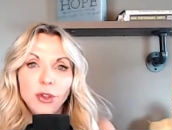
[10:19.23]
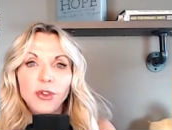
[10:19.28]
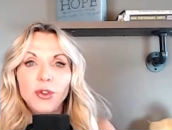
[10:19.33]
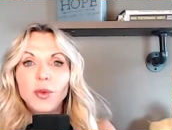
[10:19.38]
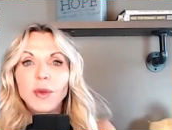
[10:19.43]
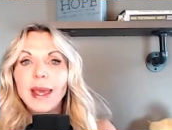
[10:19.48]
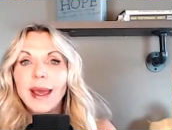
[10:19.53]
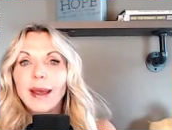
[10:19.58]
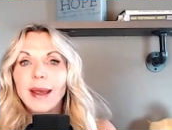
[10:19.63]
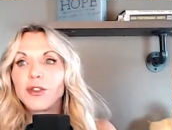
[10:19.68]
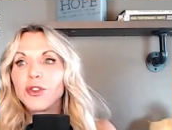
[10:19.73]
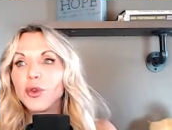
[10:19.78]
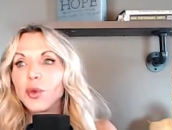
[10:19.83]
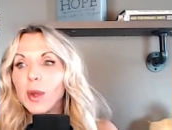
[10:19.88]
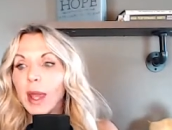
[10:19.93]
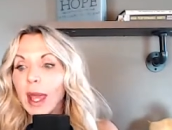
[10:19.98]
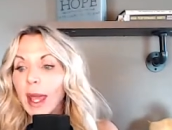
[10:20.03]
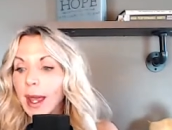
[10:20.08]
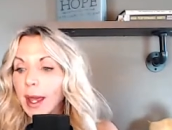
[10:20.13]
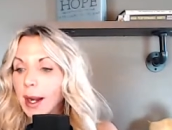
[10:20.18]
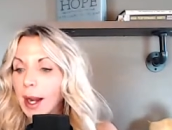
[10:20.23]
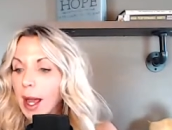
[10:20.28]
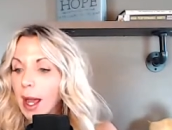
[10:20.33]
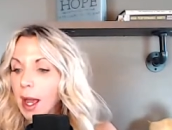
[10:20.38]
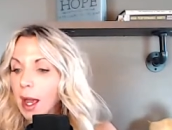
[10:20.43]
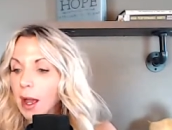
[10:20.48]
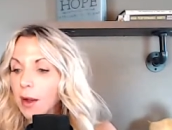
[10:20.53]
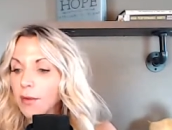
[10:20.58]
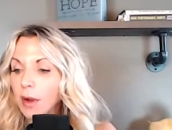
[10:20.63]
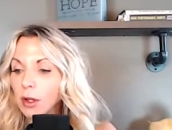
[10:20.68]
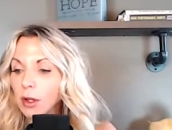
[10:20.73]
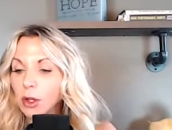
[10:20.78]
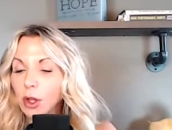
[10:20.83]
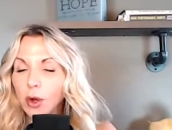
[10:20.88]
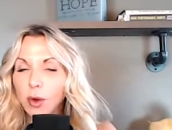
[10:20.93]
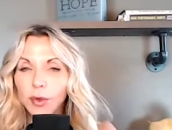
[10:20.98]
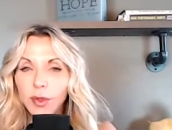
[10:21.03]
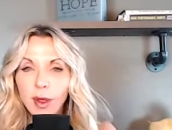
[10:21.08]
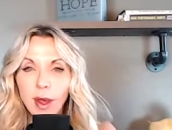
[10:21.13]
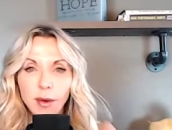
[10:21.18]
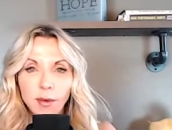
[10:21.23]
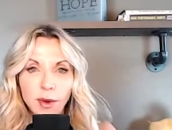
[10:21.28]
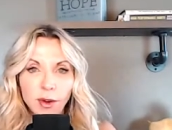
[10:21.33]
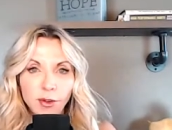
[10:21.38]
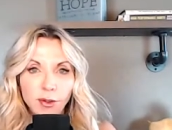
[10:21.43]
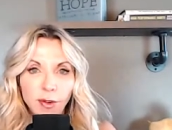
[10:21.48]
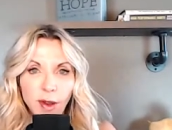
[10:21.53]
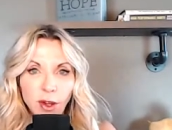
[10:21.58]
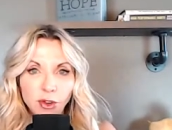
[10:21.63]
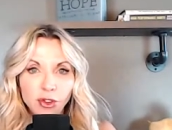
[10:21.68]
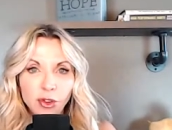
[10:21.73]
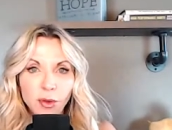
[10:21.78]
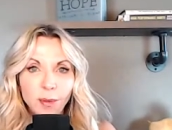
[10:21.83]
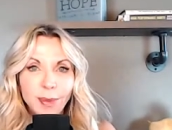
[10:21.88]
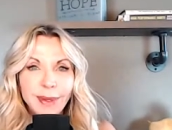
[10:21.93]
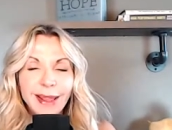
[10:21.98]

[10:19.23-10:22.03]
So, yes, you can have a low thyroid function,